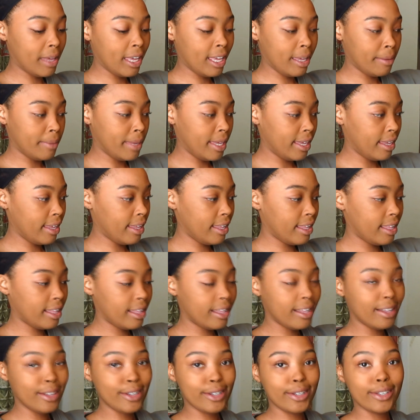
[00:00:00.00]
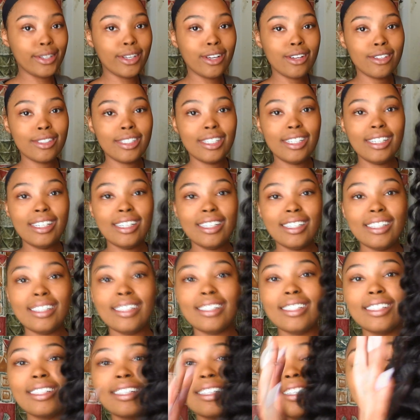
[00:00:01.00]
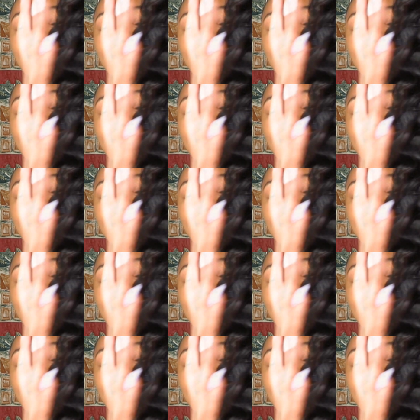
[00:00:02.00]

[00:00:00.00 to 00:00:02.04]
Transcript: baby. Y'all see this?